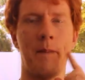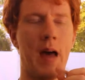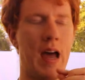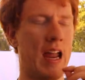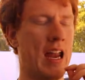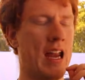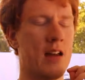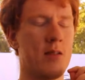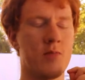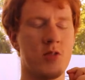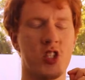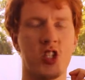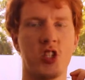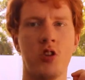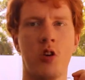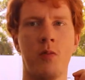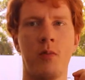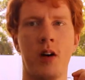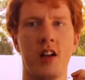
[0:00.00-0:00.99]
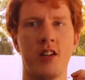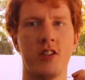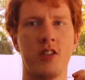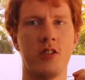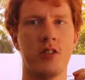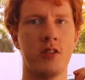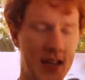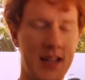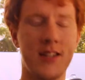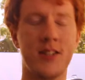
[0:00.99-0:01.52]
I hate him so
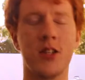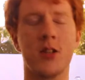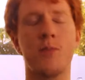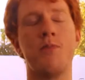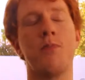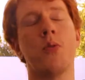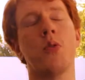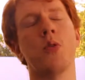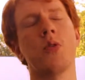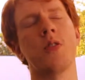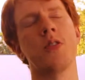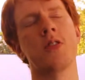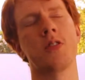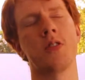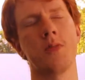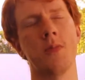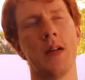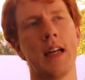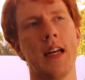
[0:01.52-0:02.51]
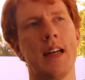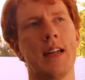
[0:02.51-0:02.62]
much. He just bores me,